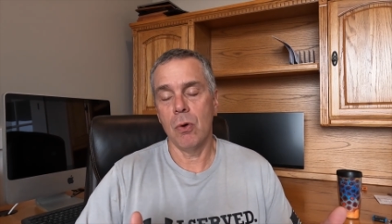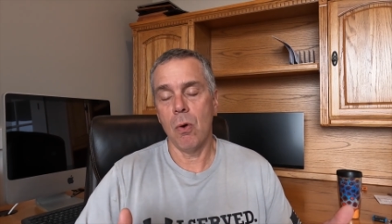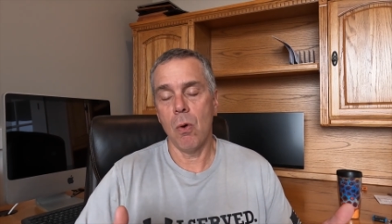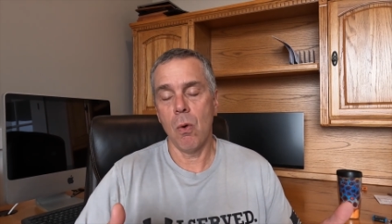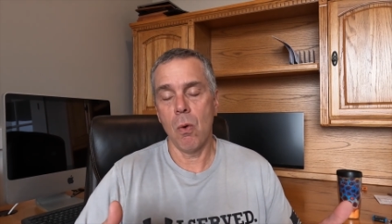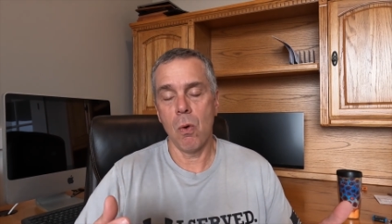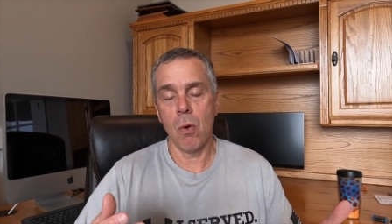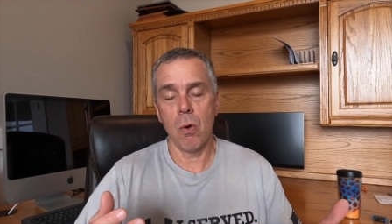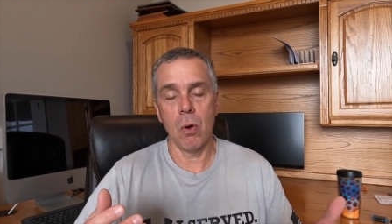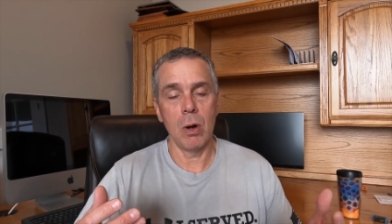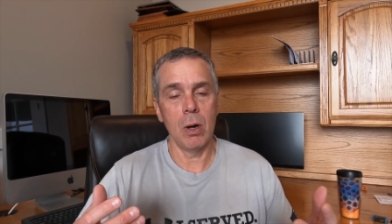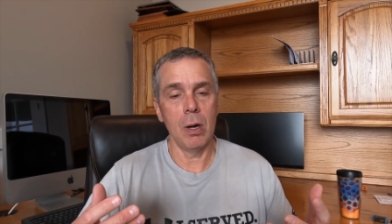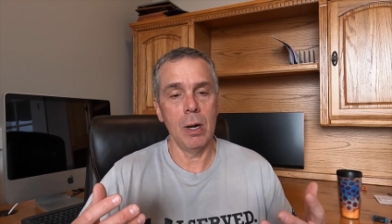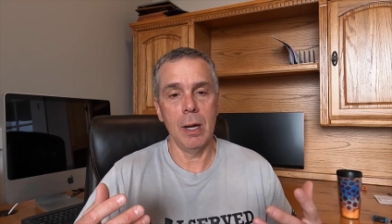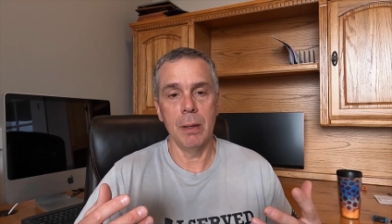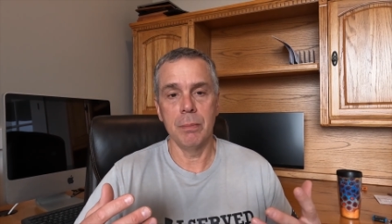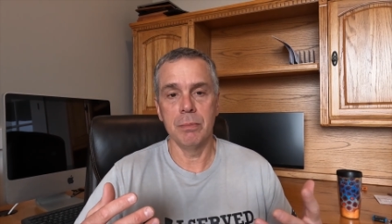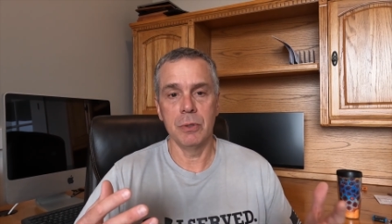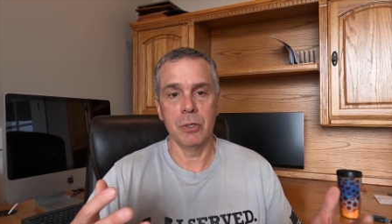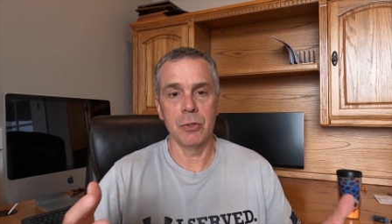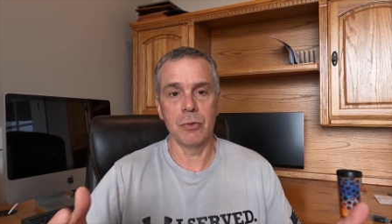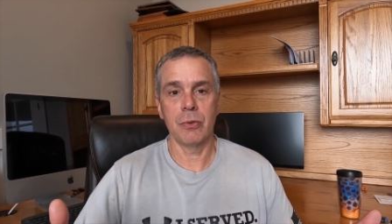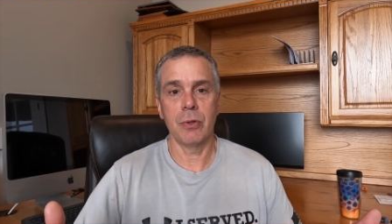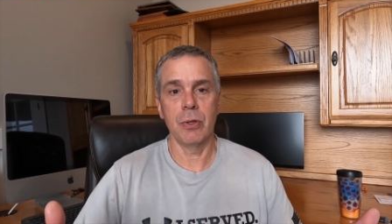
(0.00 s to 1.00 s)
or
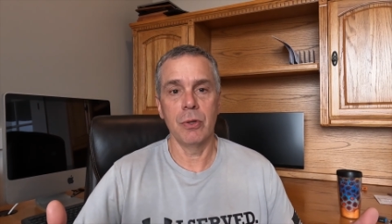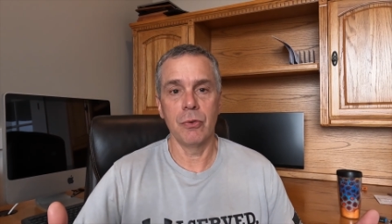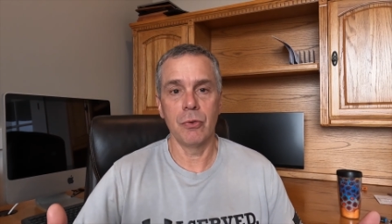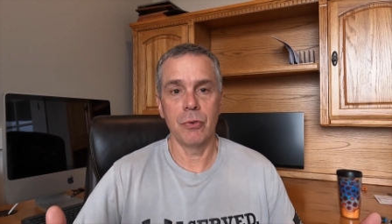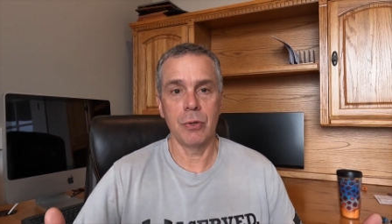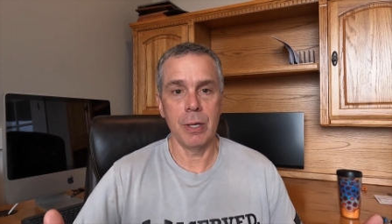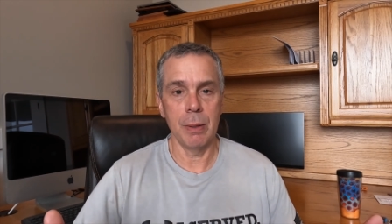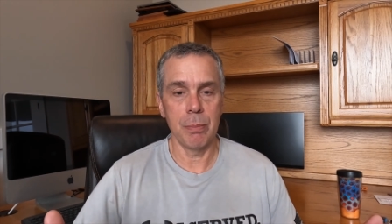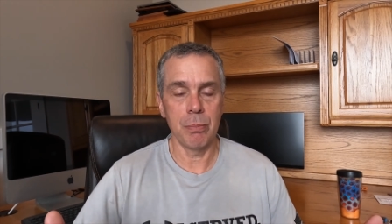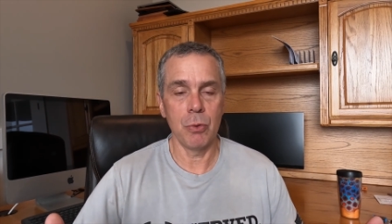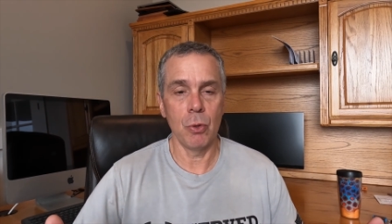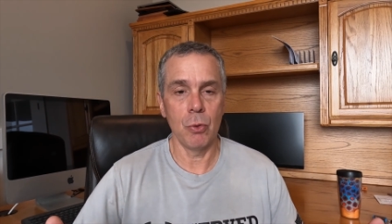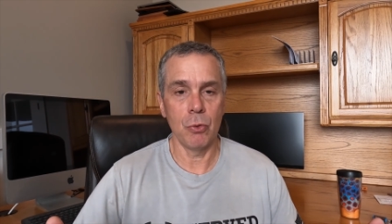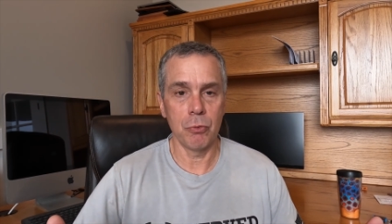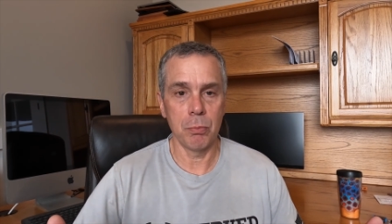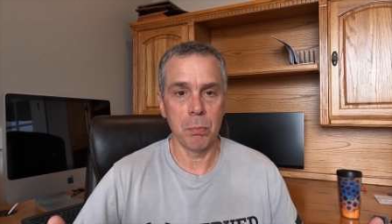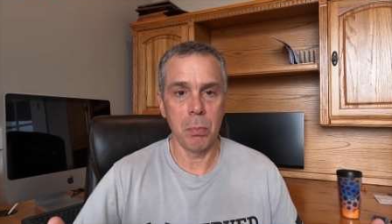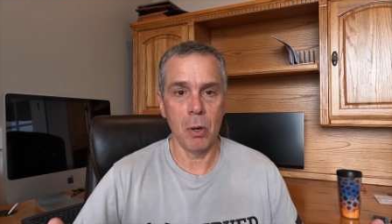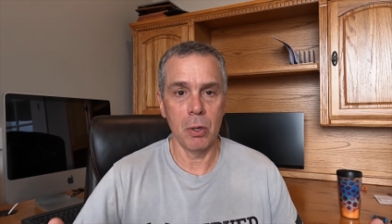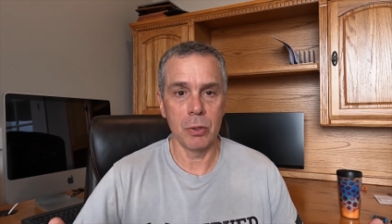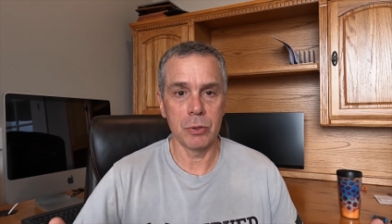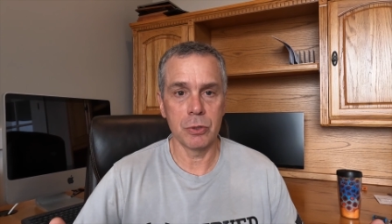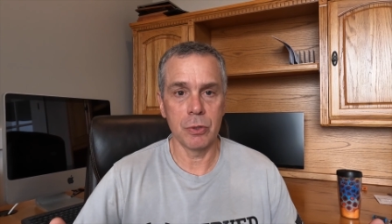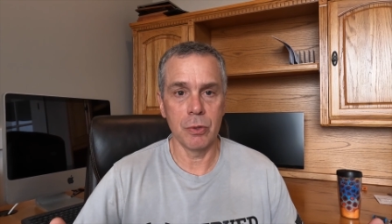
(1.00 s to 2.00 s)
I'm just going to skip those
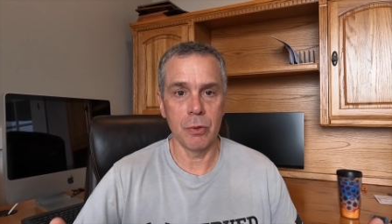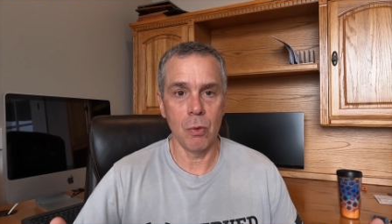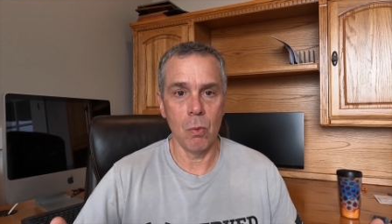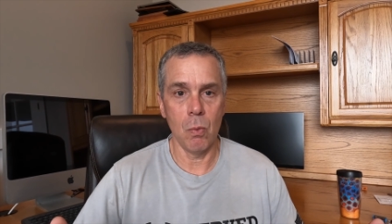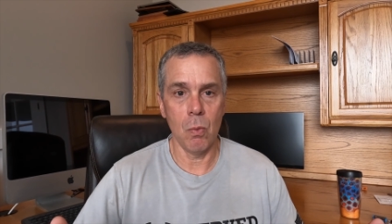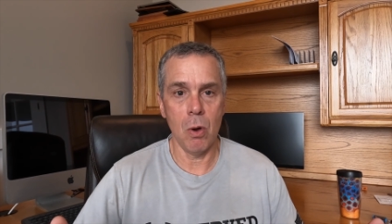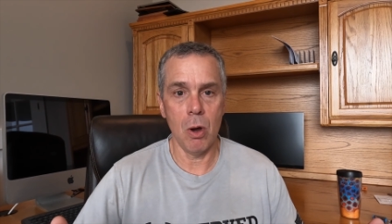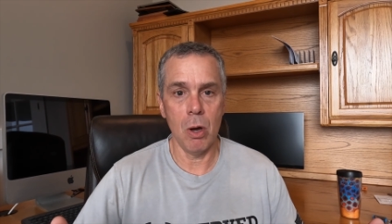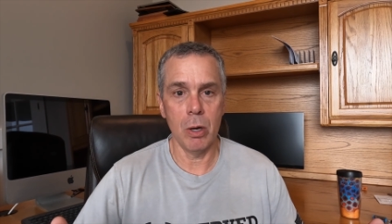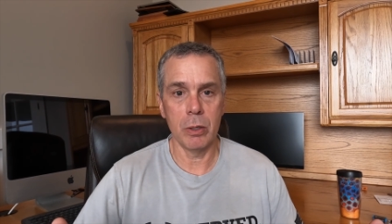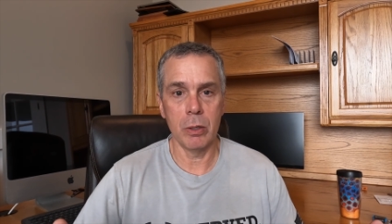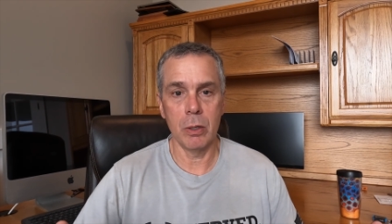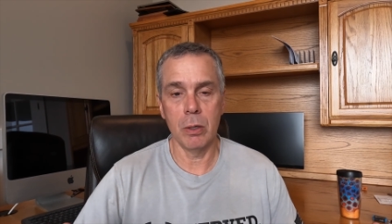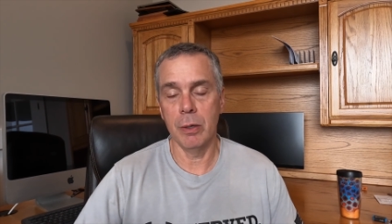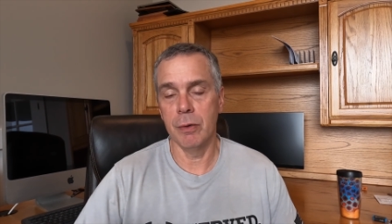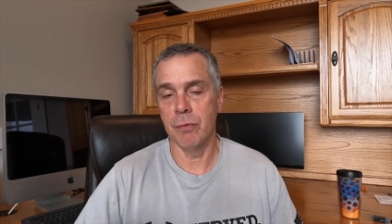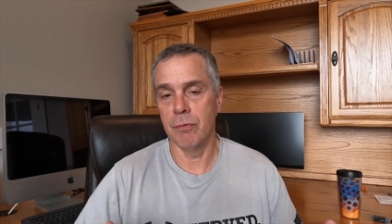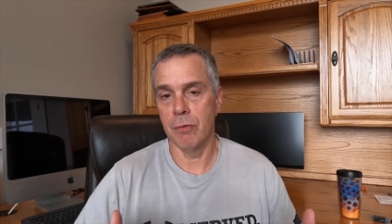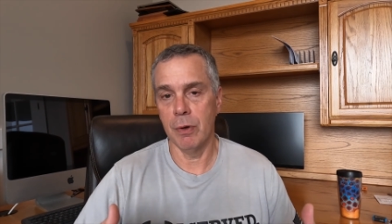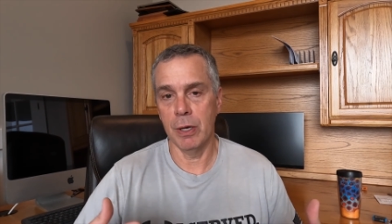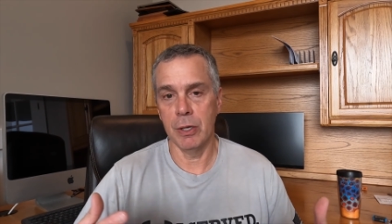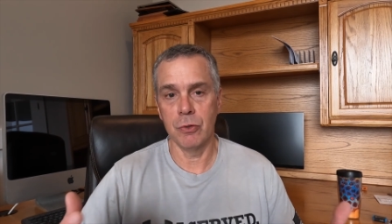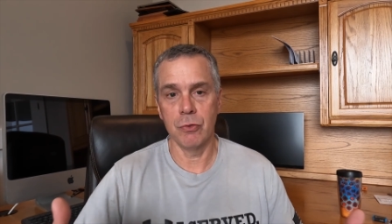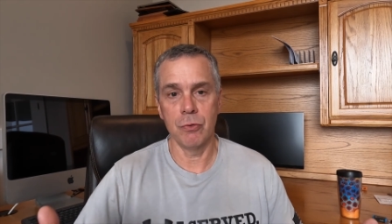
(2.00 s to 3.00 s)
parts of the water
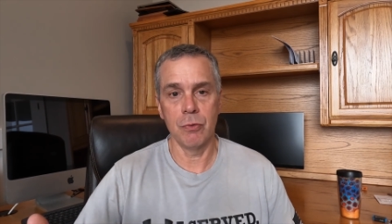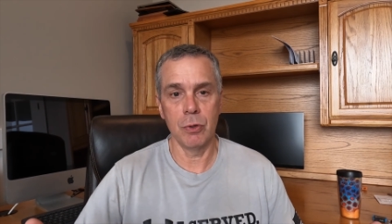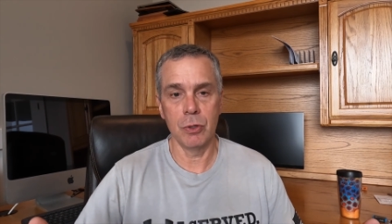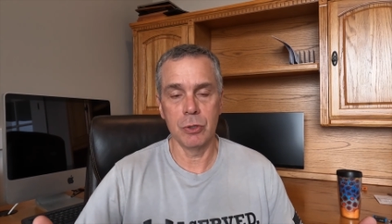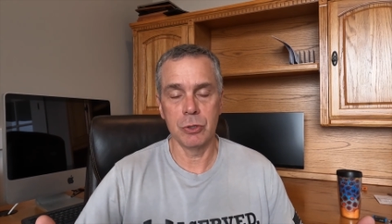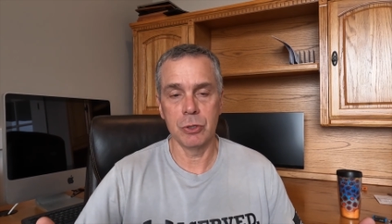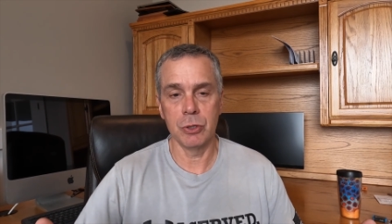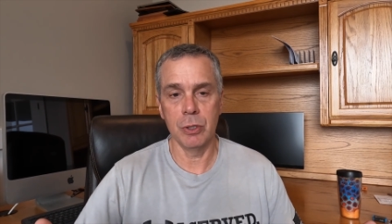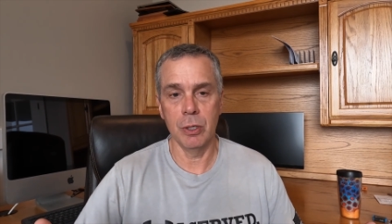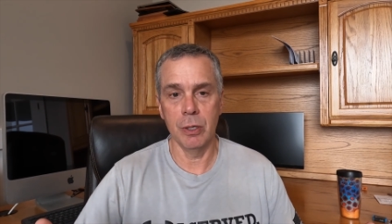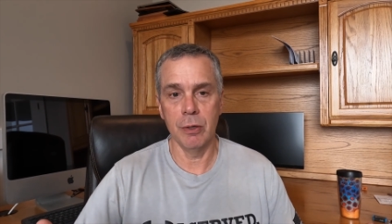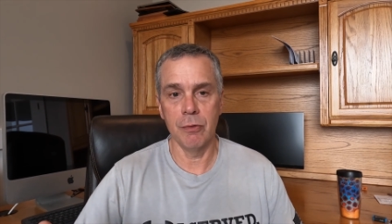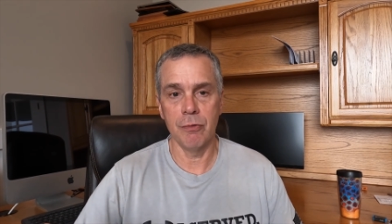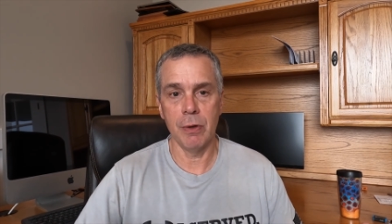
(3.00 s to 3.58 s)
and vice versa.